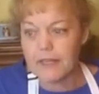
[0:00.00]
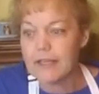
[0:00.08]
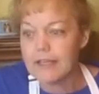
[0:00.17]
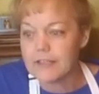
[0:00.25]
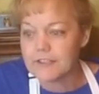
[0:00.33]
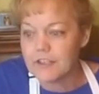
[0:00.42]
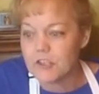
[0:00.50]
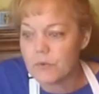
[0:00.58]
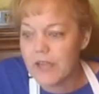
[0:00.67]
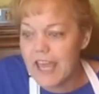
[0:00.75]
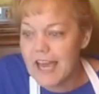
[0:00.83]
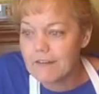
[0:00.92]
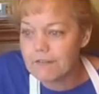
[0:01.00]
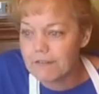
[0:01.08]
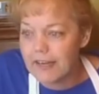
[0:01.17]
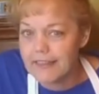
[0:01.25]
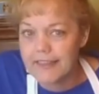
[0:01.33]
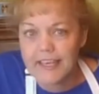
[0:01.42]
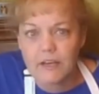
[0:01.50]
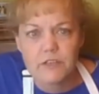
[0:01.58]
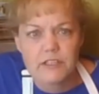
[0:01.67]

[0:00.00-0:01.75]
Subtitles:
Let's see, do we have, I think it was